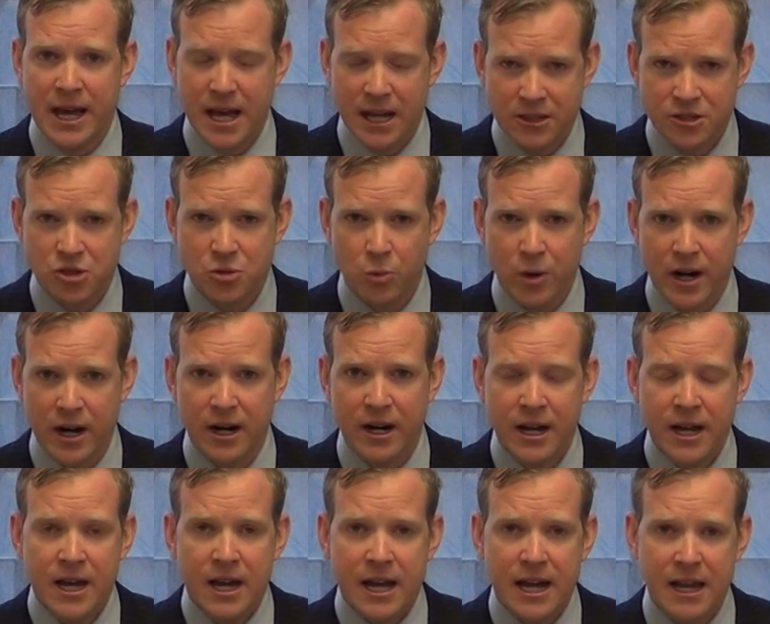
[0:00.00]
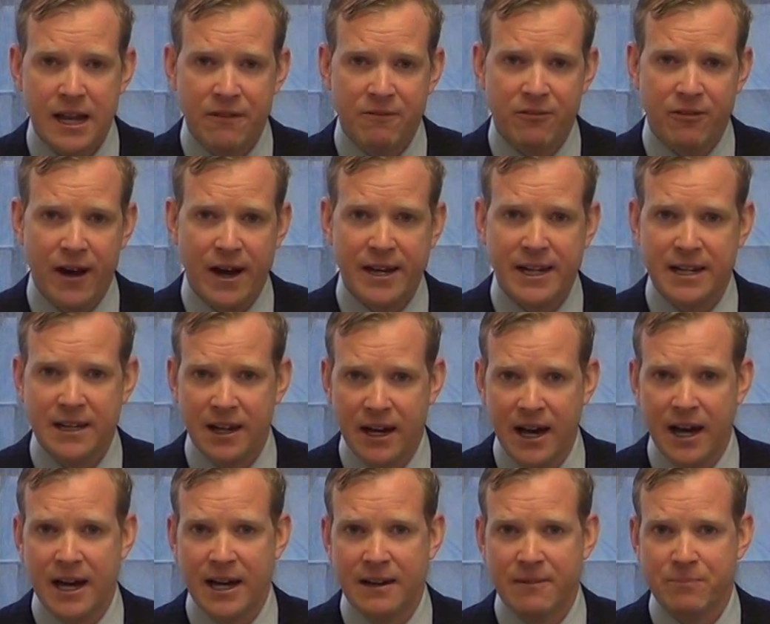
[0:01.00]
elsewhere and finding
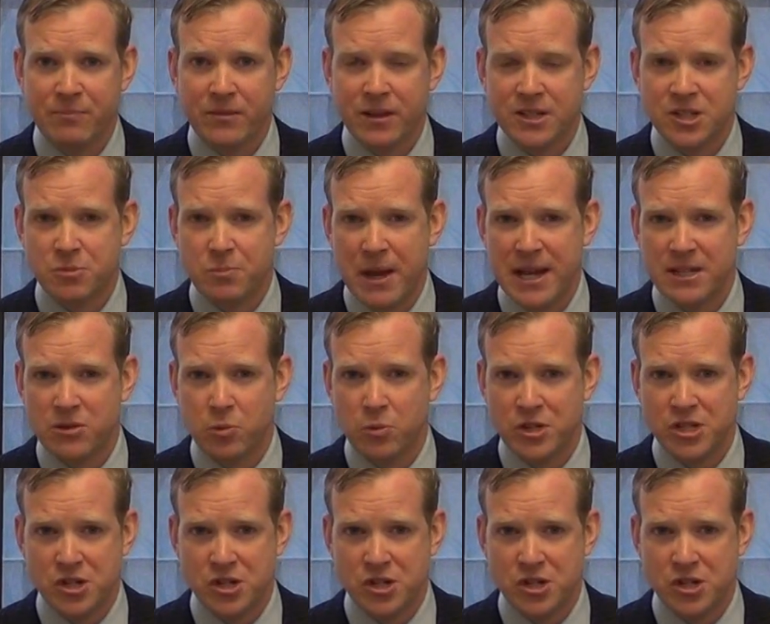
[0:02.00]
space